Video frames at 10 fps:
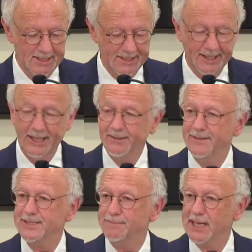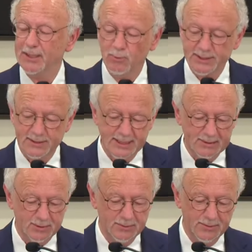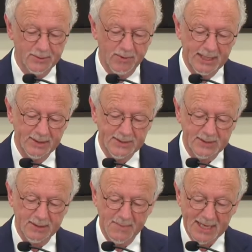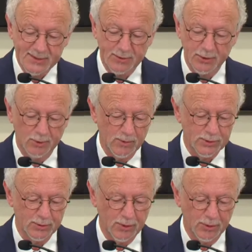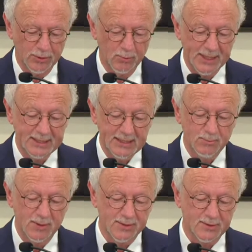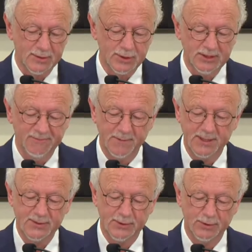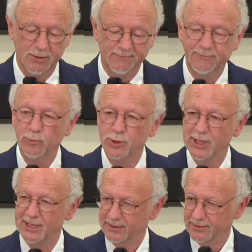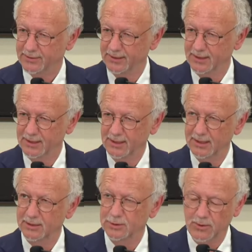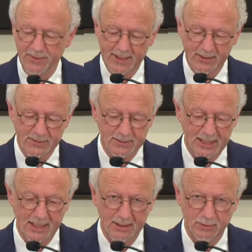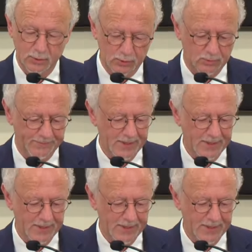And this ban was linked to the riots and a massacre which occurred when he was the chief minister of Gujarat in 2002,